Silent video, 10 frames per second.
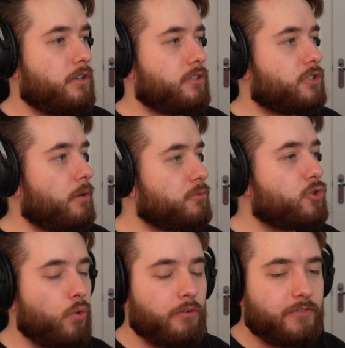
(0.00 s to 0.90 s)
some
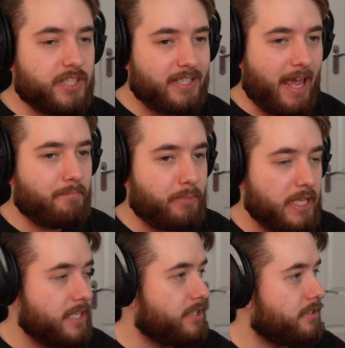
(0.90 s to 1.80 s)
sort of set
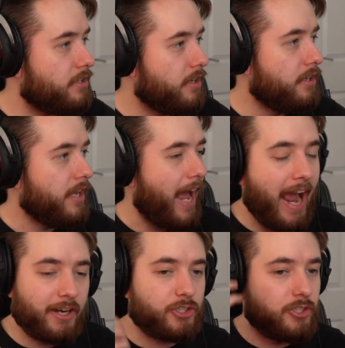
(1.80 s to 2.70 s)
piece
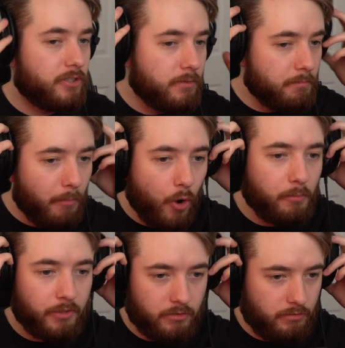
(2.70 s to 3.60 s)
action
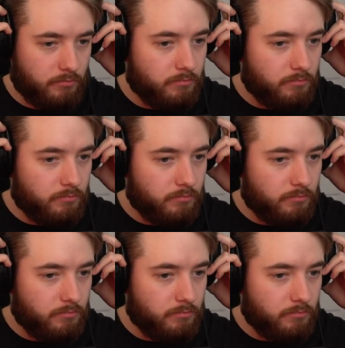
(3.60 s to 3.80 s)
moment